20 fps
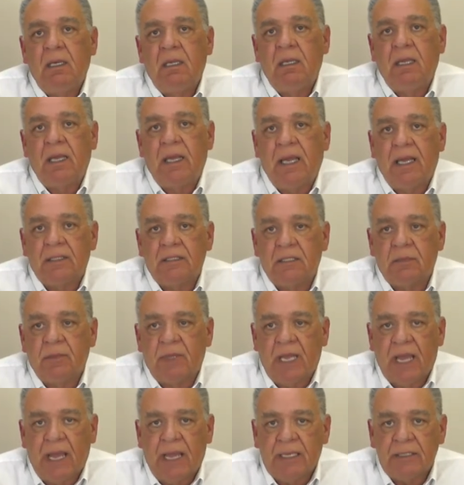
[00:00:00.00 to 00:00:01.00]
They had some
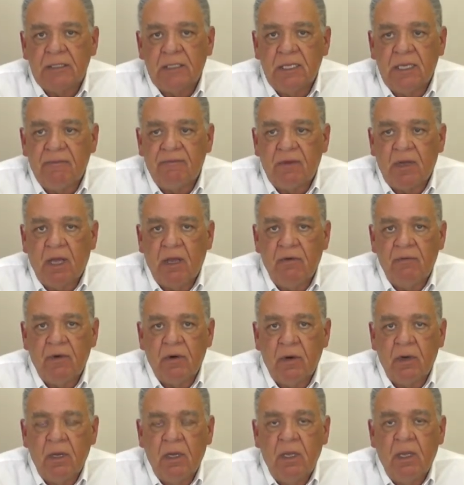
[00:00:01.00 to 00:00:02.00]
cash left
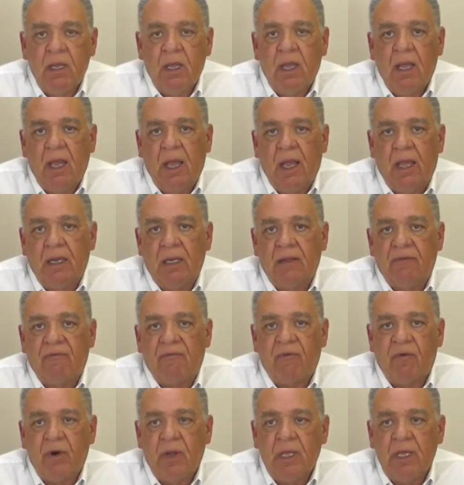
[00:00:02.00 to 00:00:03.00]
over, and it
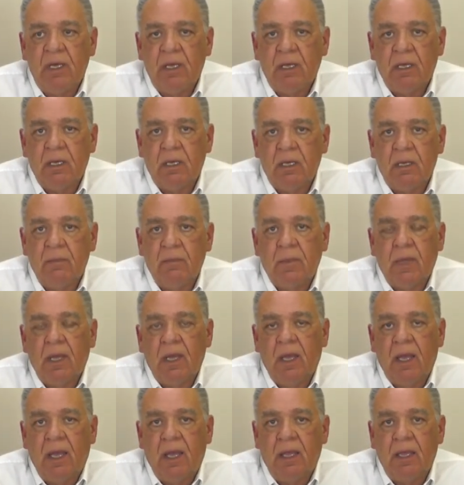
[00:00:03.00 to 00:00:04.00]
freed up
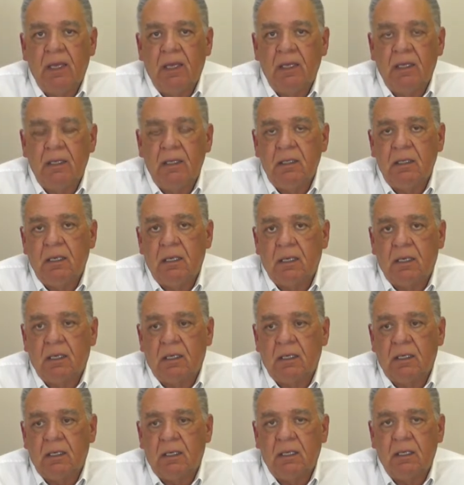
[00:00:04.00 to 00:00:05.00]

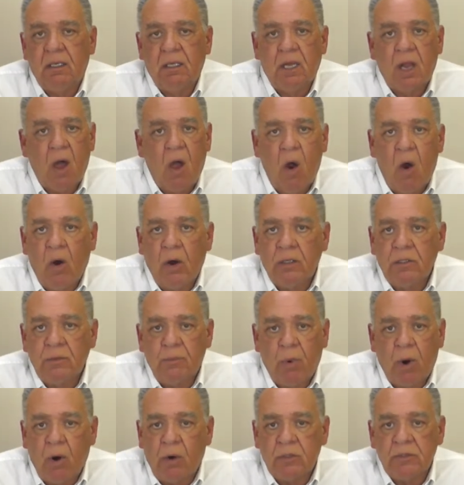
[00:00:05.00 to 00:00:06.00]
a
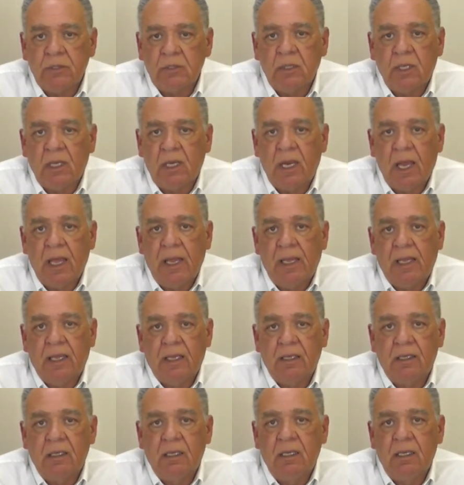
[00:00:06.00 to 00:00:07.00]
large parcel of
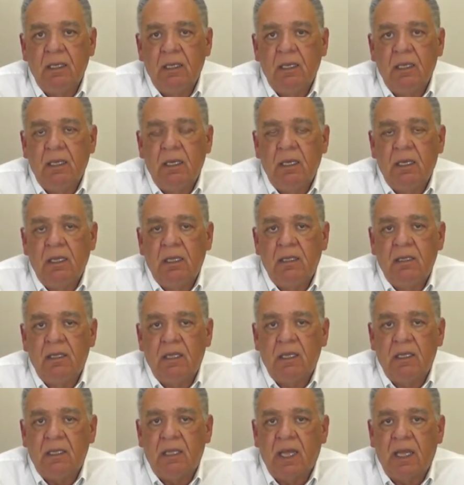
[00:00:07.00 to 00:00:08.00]
land
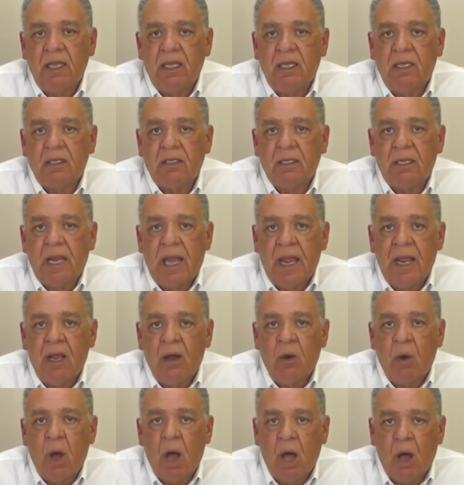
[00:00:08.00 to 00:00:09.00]
that they could
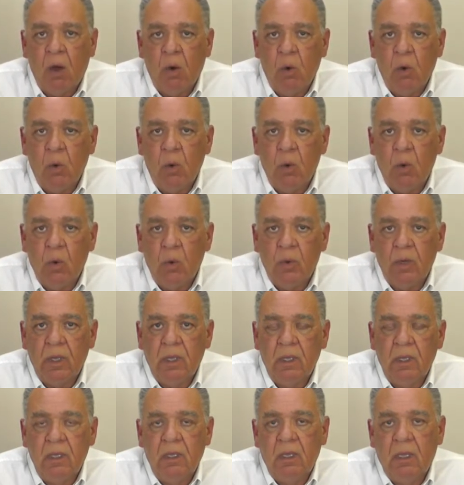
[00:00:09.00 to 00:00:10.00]
now hold
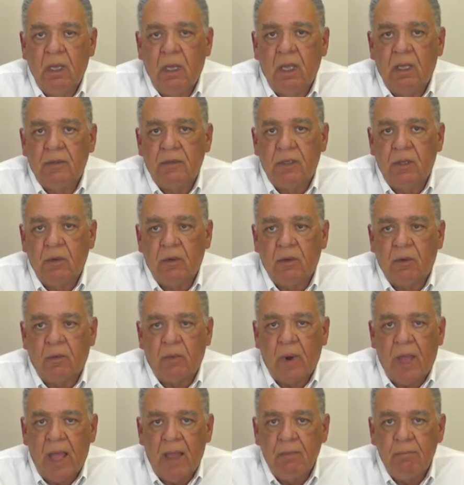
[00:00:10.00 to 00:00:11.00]
until the
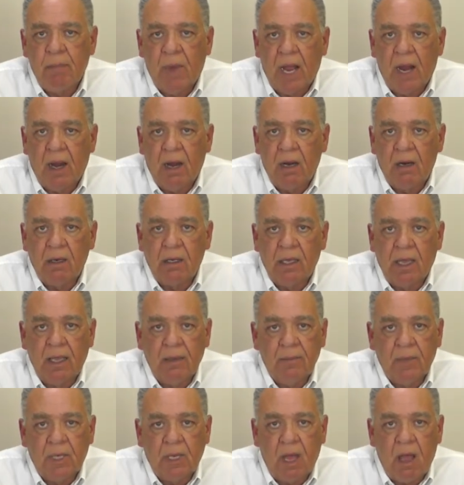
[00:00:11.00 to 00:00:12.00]
right buyer
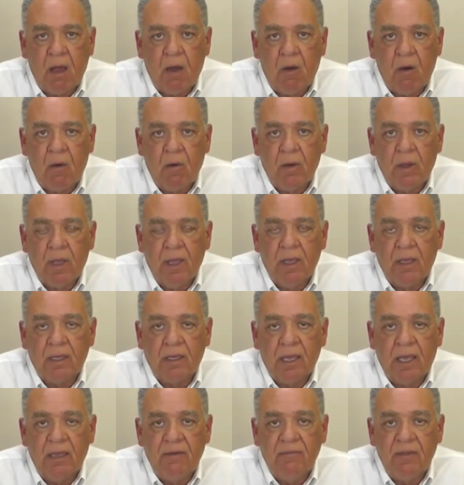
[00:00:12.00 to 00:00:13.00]
came along
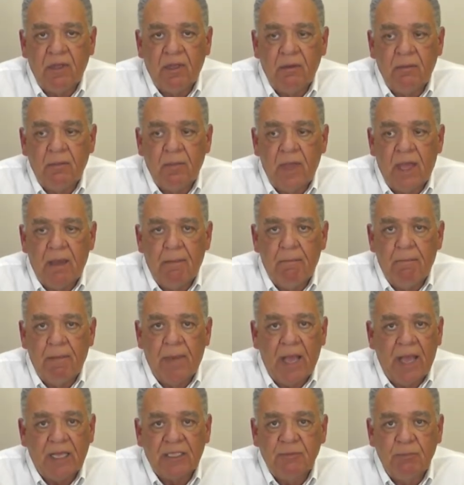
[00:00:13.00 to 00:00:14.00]
and gave them that
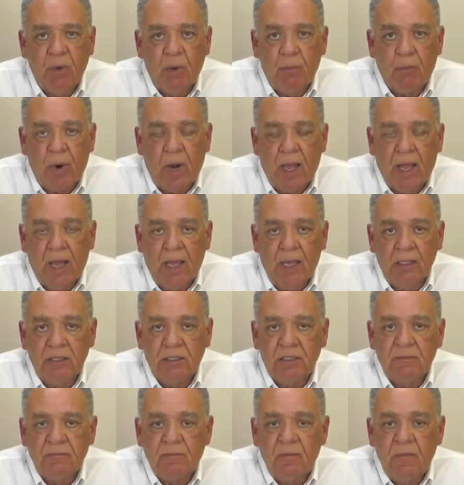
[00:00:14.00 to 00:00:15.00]
maximum price.